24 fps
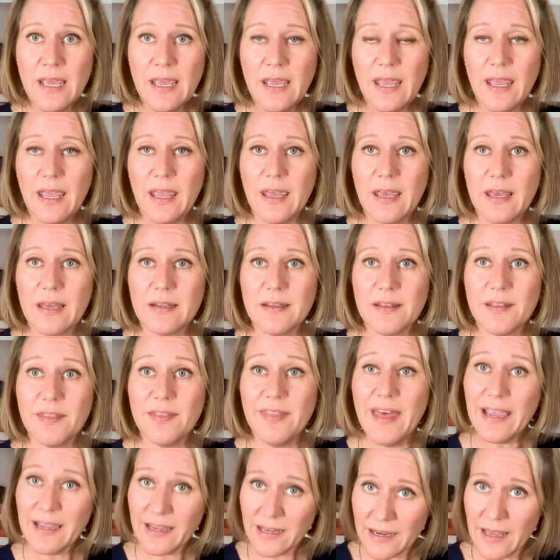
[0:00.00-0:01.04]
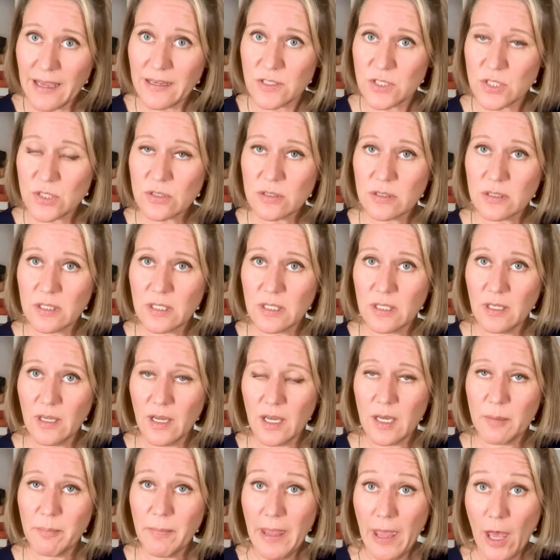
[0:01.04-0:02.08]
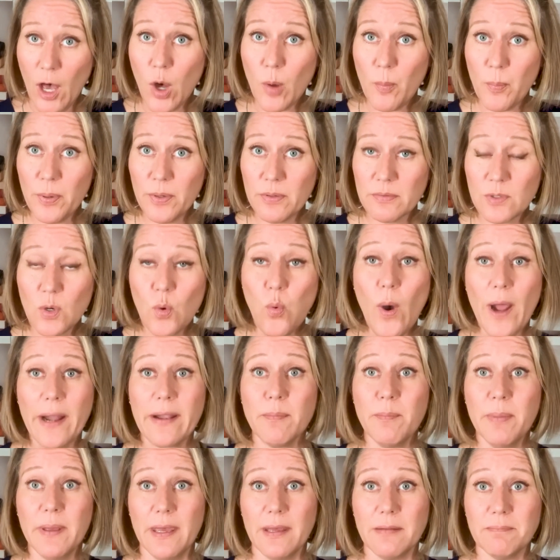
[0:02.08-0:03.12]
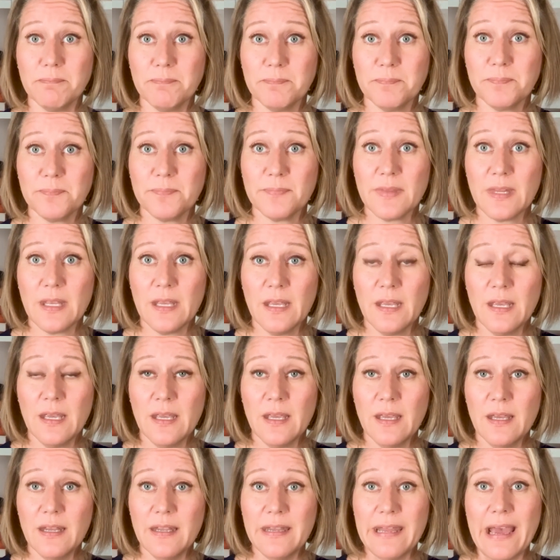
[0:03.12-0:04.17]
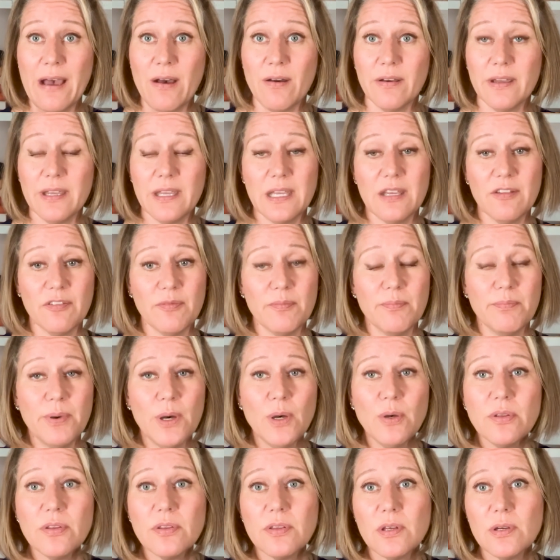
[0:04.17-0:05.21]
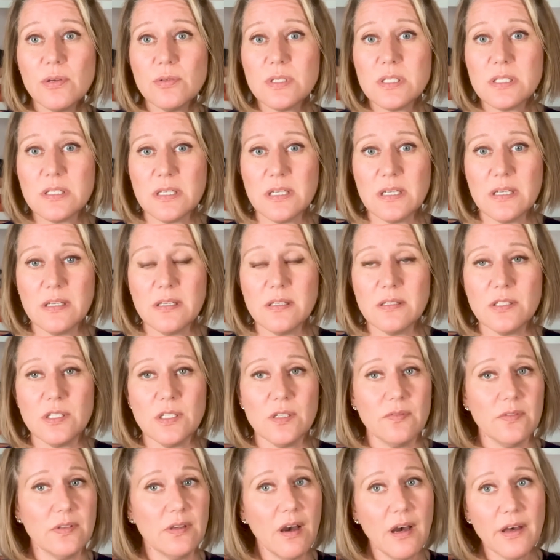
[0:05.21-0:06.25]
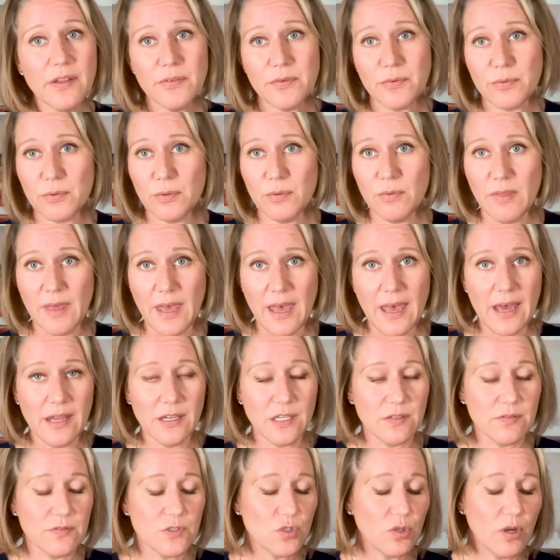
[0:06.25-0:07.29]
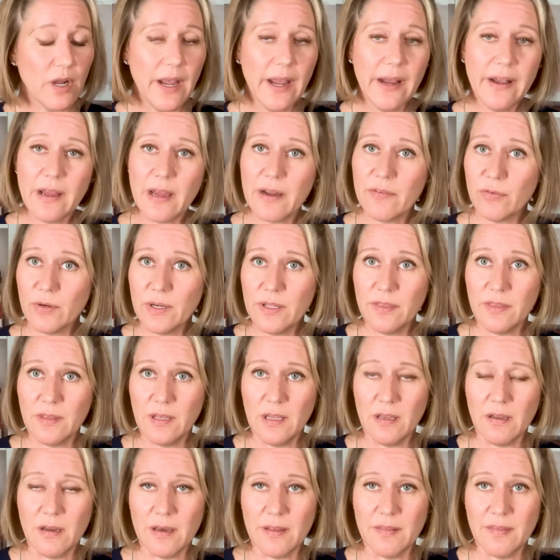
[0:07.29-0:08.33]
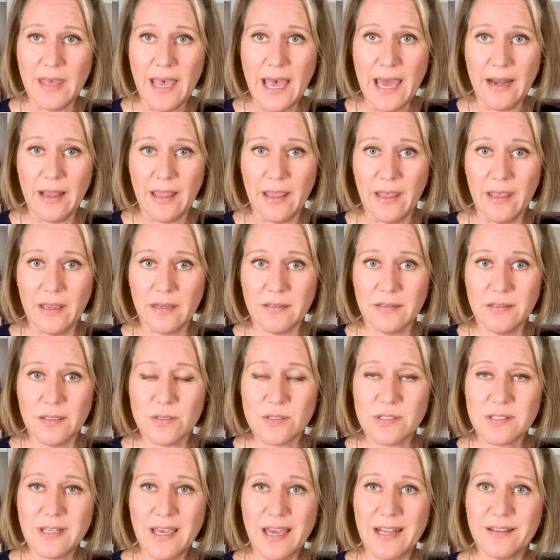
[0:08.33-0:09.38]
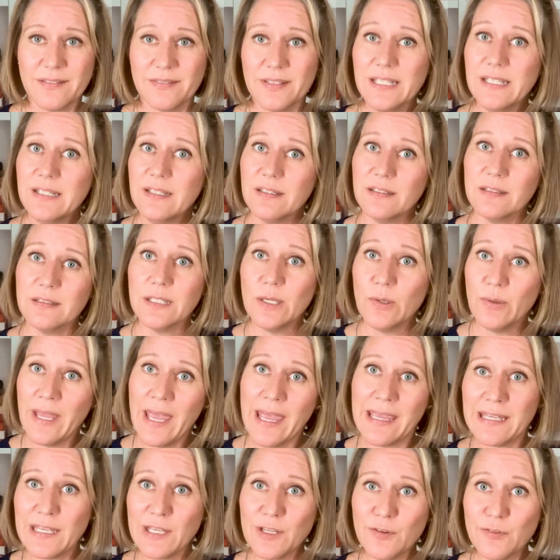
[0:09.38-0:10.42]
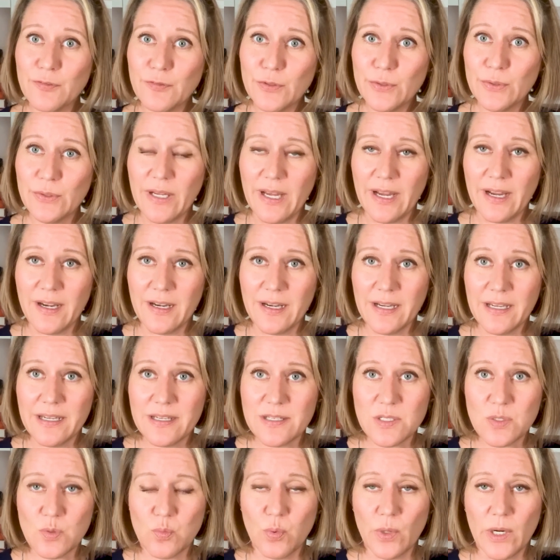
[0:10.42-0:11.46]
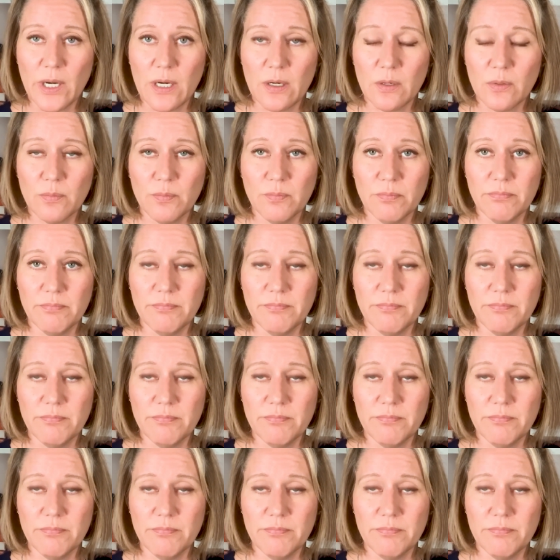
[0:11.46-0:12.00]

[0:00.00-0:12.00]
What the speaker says: And that can actually help quite a bit. Now, if both those things, you've gone through that, you've tried everything on that end, those kind of low-hanging fruit areas where,